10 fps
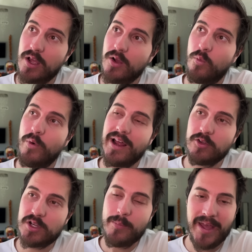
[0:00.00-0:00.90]
When I
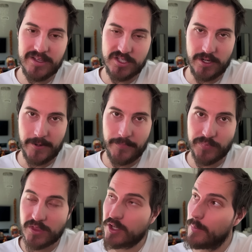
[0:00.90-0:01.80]
look at Palantir,
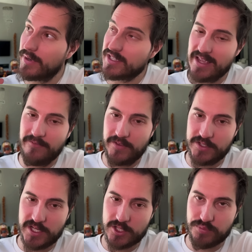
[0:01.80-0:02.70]
the company's at
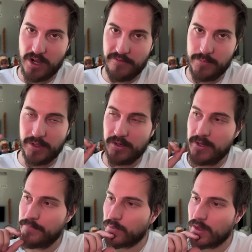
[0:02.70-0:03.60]
infant stage of
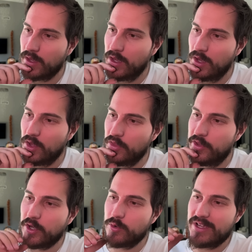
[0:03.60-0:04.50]
profitability.
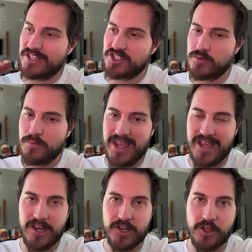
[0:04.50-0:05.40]
They're going to
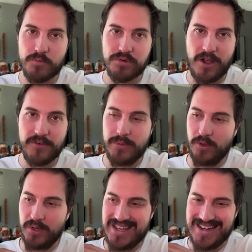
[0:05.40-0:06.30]
expand
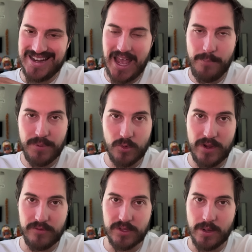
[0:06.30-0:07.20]
profitability in an epic
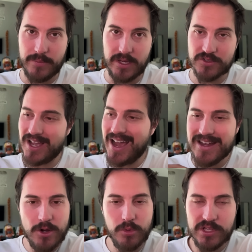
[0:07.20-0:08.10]
way over the coming years. I
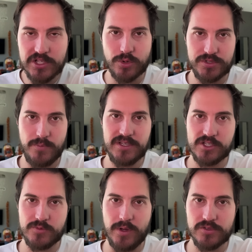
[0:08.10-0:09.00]
know these sorts of
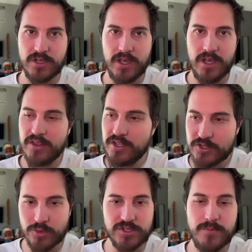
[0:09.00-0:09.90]
business models.
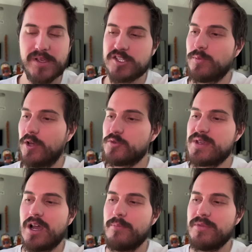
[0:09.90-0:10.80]
These sorts of business models
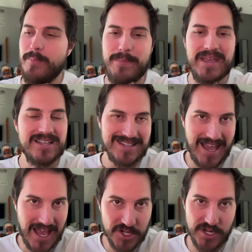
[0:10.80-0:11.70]
become the biggest
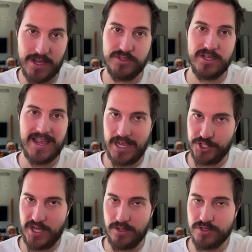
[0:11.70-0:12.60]
cash cows of the
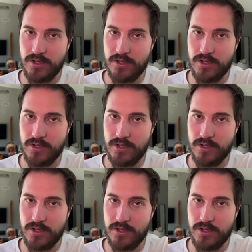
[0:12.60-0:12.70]
cash cows.